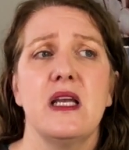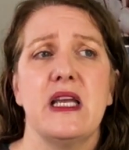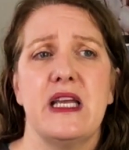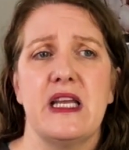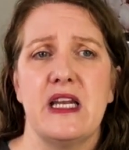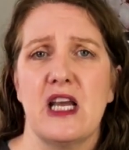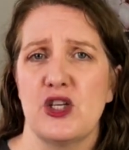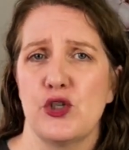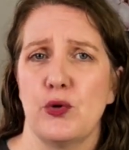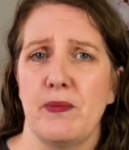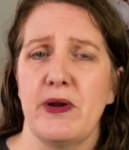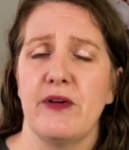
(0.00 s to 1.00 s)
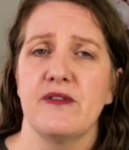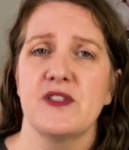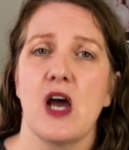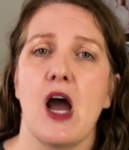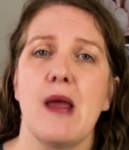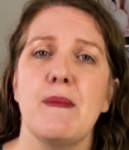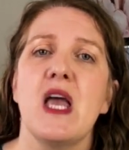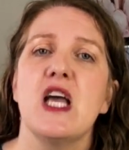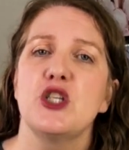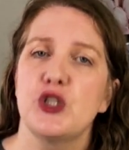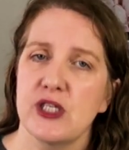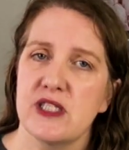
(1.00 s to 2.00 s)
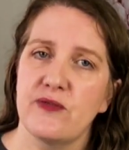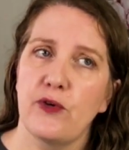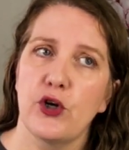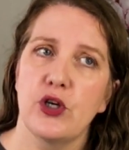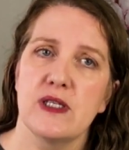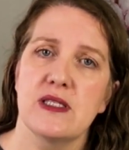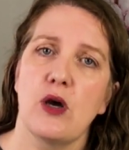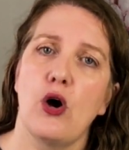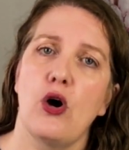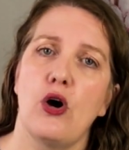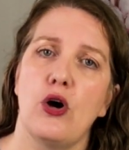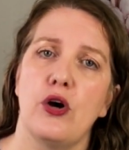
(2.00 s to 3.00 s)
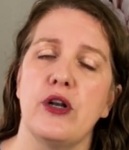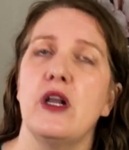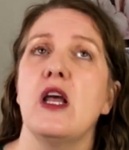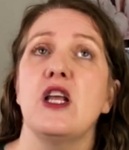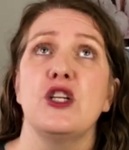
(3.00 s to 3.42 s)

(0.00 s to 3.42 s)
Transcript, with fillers: in a short period of time. Just focus on